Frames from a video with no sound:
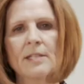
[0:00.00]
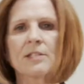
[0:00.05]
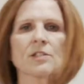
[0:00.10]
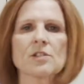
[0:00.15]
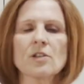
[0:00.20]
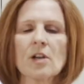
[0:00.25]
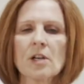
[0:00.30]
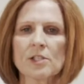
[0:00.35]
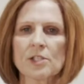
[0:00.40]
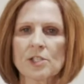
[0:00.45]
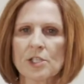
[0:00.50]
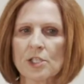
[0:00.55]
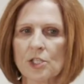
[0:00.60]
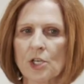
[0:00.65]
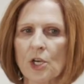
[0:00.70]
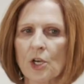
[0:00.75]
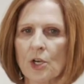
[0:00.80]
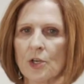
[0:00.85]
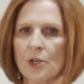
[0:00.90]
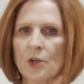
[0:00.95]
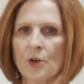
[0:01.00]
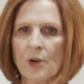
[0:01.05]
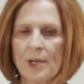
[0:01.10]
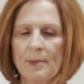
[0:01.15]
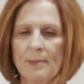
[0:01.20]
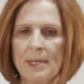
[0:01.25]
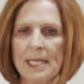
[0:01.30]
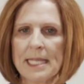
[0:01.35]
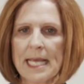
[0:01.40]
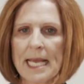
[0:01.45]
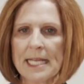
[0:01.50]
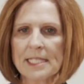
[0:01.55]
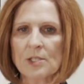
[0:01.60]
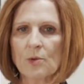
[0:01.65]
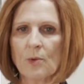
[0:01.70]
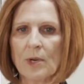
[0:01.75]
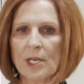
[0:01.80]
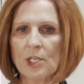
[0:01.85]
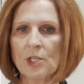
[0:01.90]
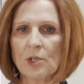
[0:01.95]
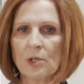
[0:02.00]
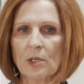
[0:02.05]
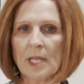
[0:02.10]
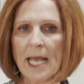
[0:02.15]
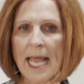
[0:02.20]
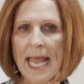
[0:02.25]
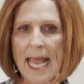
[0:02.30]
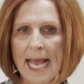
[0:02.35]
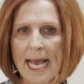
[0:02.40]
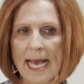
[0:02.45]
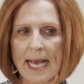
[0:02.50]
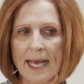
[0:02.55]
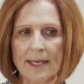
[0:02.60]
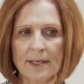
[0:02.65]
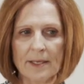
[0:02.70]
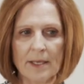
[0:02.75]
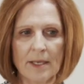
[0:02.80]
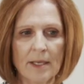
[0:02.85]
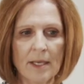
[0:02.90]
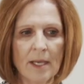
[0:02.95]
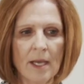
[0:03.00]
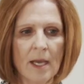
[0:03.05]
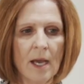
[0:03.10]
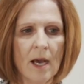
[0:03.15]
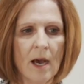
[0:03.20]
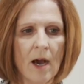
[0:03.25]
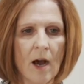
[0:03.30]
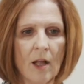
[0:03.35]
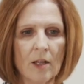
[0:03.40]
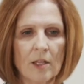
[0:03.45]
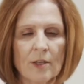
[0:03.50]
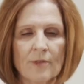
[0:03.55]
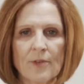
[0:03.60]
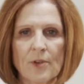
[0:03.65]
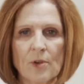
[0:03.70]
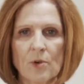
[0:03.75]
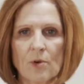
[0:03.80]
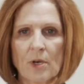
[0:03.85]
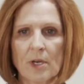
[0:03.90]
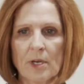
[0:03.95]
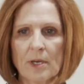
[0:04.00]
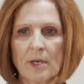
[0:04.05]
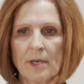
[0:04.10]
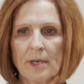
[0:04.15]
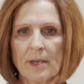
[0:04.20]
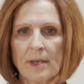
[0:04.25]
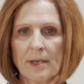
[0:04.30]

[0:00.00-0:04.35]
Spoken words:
starts to turn creamy, that's when you'll add all of your